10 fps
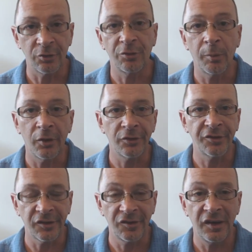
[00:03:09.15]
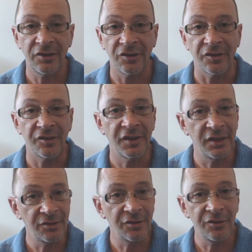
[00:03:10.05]
your small successes.
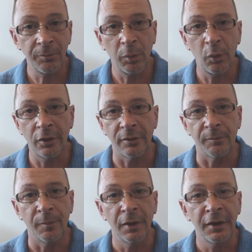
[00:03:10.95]
This is important.